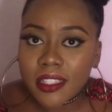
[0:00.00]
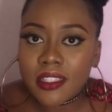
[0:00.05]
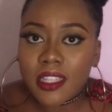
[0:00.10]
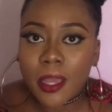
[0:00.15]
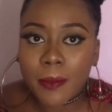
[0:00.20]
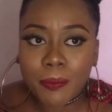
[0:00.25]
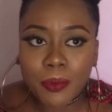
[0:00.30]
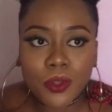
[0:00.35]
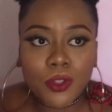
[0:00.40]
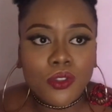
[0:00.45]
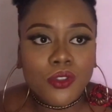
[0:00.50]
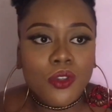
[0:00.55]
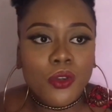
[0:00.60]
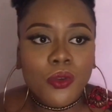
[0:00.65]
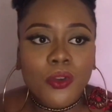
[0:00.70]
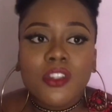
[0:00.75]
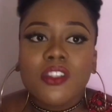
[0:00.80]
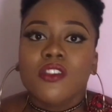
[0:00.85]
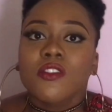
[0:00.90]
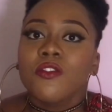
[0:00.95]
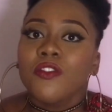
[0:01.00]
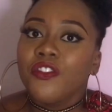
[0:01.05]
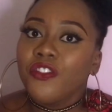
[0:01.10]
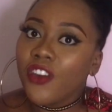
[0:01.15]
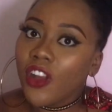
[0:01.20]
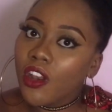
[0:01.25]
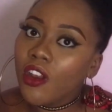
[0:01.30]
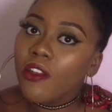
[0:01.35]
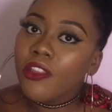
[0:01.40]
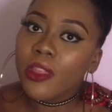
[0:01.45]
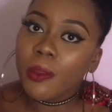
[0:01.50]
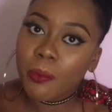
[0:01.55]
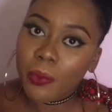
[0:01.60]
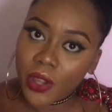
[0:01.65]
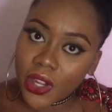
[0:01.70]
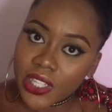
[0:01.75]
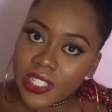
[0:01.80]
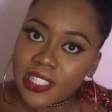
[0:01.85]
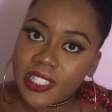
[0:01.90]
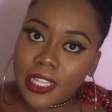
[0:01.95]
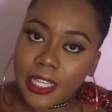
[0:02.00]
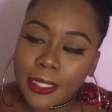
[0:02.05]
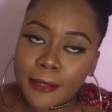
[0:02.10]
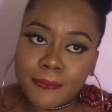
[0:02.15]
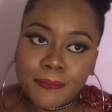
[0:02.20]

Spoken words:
step you do is to follow the person.